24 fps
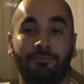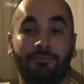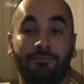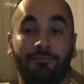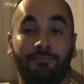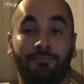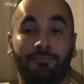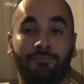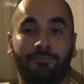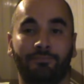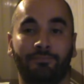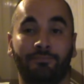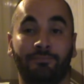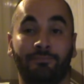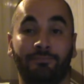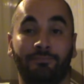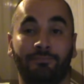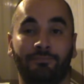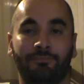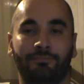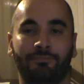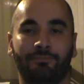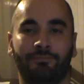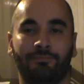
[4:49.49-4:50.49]

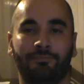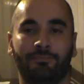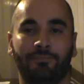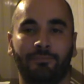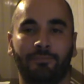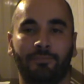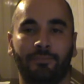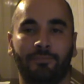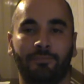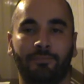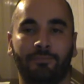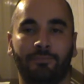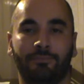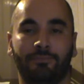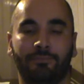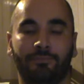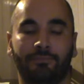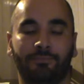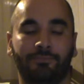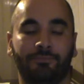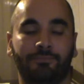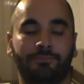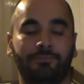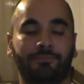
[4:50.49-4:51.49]

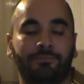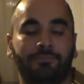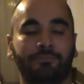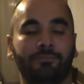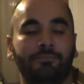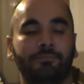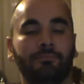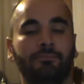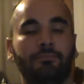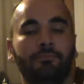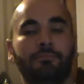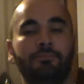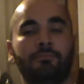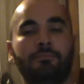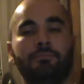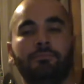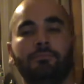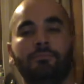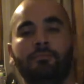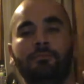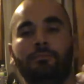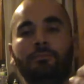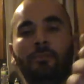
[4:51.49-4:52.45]
(silence)